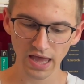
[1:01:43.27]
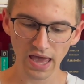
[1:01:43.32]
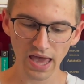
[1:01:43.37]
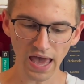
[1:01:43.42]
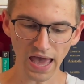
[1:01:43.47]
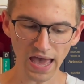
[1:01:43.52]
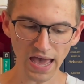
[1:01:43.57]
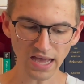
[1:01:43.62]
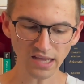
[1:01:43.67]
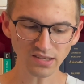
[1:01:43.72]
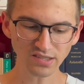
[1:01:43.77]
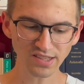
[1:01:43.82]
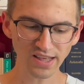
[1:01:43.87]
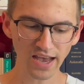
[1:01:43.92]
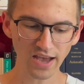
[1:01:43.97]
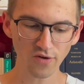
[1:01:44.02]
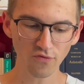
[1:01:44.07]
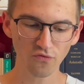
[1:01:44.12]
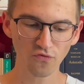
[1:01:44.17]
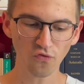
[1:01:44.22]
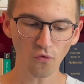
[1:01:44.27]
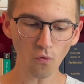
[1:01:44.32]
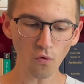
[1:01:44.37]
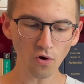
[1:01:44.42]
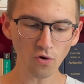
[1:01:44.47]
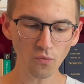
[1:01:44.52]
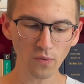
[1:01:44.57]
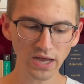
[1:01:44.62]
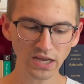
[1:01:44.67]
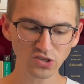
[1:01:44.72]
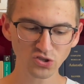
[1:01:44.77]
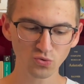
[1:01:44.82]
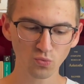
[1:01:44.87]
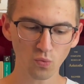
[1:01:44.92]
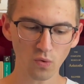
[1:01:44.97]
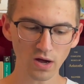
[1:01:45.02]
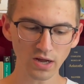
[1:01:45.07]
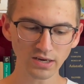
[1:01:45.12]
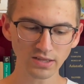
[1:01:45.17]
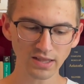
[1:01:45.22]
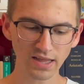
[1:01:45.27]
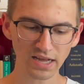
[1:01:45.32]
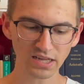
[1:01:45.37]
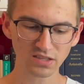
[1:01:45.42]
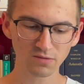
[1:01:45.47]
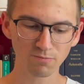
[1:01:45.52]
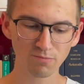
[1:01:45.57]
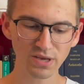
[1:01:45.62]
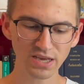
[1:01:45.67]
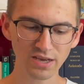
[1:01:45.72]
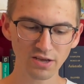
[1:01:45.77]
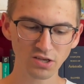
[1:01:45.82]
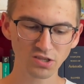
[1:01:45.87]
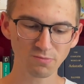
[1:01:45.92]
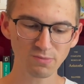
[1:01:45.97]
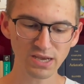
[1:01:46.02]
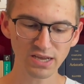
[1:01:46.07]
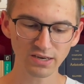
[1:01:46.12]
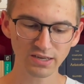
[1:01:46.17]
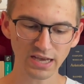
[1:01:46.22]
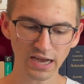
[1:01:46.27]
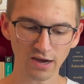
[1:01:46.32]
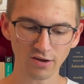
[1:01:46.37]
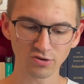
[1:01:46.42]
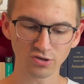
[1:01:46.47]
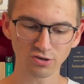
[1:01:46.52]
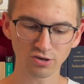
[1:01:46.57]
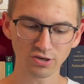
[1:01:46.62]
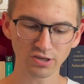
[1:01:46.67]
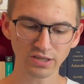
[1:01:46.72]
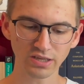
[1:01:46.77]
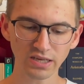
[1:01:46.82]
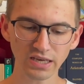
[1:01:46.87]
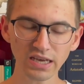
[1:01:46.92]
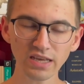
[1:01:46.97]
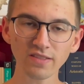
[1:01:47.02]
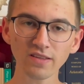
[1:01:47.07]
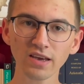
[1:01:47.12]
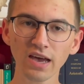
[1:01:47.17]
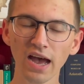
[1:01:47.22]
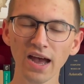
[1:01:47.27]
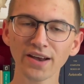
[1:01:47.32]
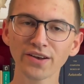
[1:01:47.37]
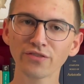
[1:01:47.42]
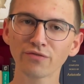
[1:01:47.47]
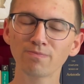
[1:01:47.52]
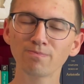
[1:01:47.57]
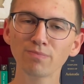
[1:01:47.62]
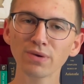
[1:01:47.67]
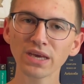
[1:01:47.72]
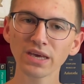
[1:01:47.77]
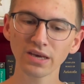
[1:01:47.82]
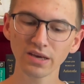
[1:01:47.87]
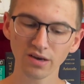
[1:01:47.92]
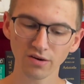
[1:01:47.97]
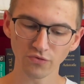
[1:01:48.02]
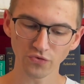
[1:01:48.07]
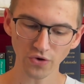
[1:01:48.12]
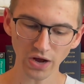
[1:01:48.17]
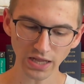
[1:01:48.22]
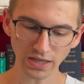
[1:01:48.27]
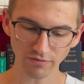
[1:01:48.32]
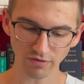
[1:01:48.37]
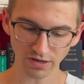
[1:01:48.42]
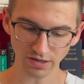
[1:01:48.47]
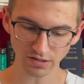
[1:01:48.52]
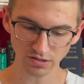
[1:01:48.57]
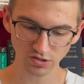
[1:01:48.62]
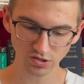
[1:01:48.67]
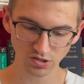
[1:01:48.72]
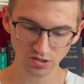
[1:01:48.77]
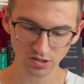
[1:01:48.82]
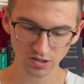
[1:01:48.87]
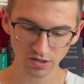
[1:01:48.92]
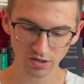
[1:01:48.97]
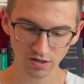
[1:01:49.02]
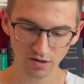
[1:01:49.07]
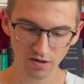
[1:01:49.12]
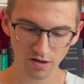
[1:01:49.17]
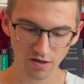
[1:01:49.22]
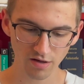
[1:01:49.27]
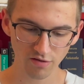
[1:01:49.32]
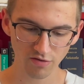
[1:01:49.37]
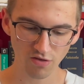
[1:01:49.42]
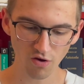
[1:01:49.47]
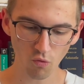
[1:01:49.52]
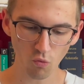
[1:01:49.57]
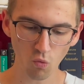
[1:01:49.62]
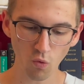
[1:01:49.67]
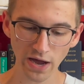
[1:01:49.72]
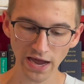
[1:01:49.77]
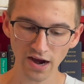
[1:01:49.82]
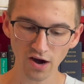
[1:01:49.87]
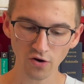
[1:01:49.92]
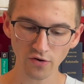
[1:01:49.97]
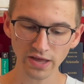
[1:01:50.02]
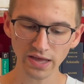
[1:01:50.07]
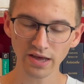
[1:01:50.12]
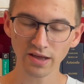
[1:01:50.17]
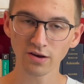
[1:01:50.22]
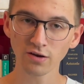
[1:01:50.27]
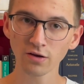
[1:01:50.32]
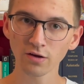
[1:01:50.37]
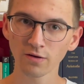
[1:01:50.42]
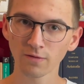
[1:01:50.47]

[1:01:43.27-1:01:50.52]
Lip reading: As that for which one lets beings be encountered in the kind of being of relevance, the worin,